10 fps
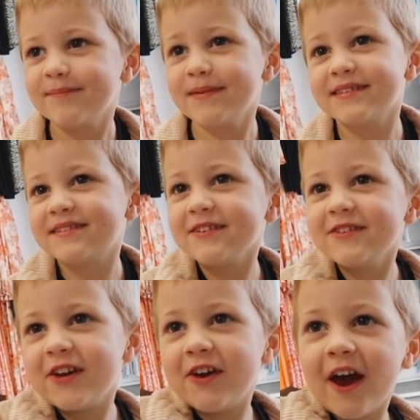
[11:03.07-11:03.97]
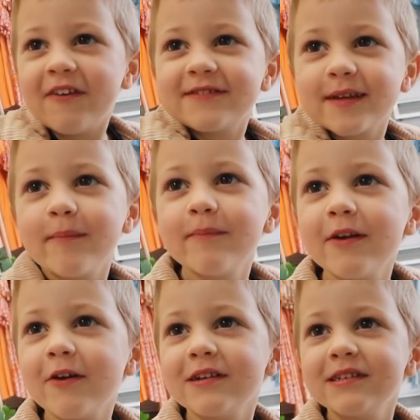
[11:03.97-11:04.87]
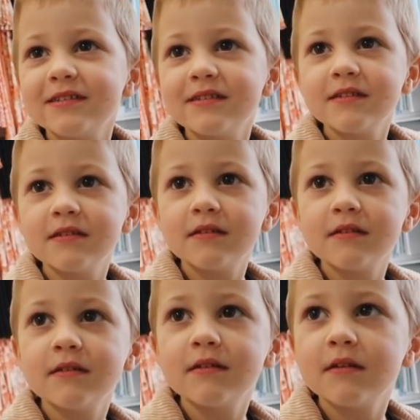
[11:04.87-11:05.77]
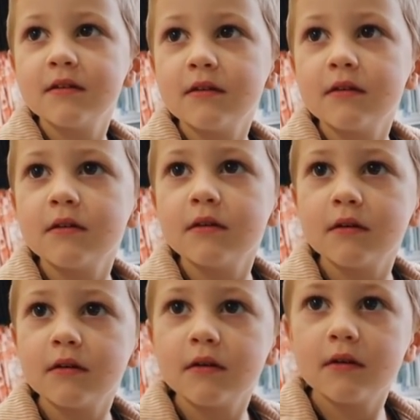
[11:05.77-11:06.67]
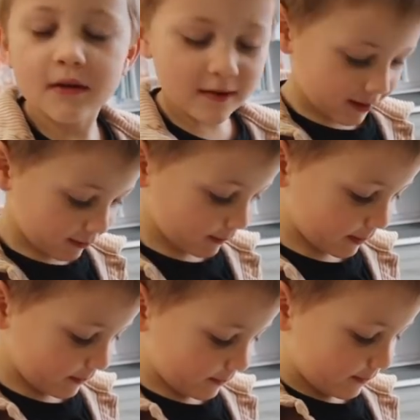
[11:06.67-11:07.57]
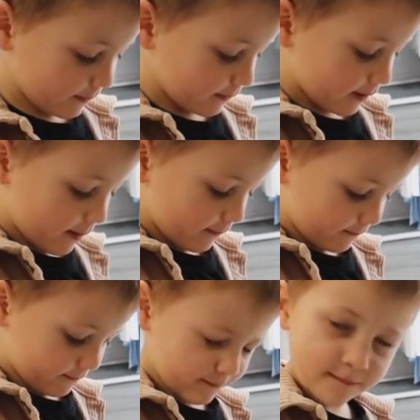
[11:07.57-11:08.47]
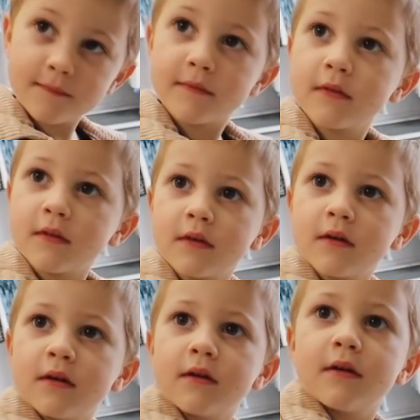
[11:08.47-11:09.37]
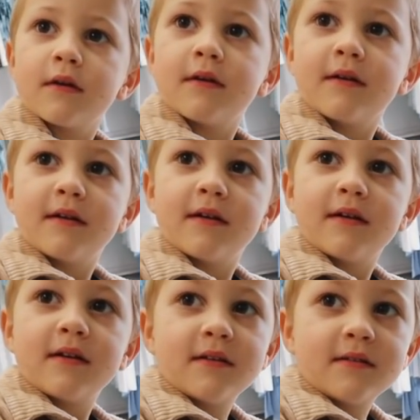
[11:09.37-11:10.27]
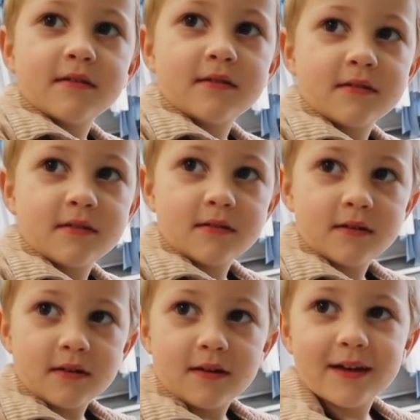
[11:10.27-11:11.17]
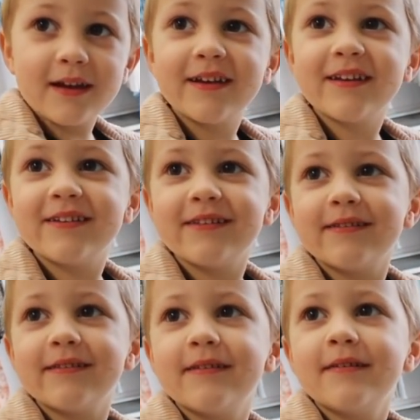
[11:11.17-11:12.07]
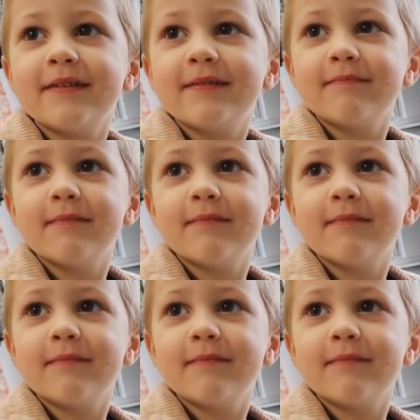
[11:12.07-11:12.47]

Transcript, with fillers: But do you have some lollies? I bought them. I'm the one who put them in the jar. So when little kids come in our shop, they can have a little yummy treat. We're just leave them at the front desk.